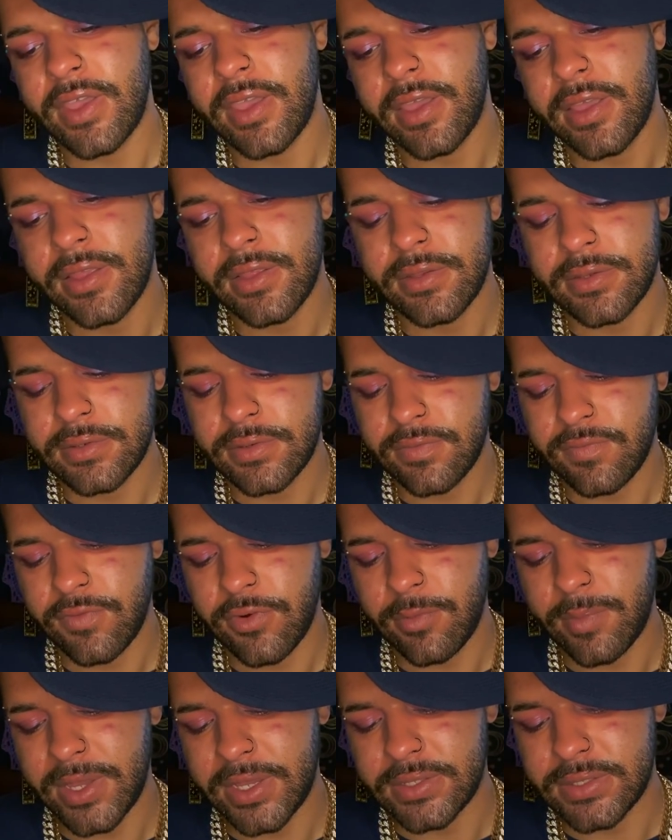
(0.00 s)
and
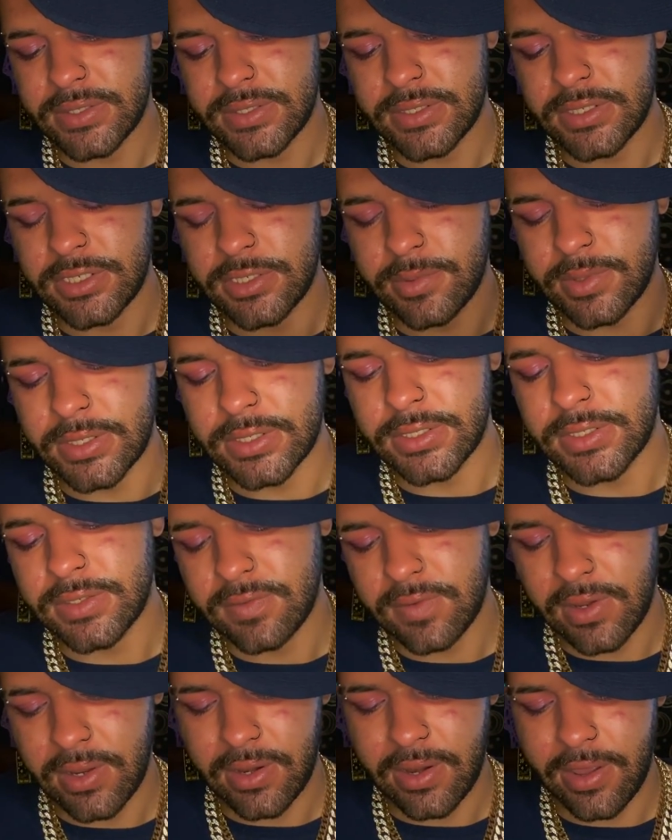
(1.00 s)
romance situation
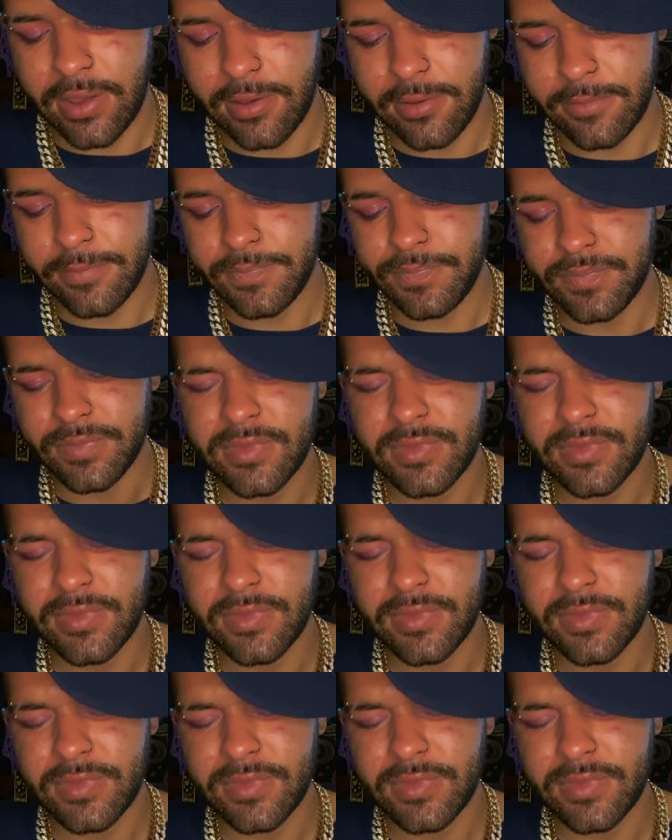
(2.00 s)
right now.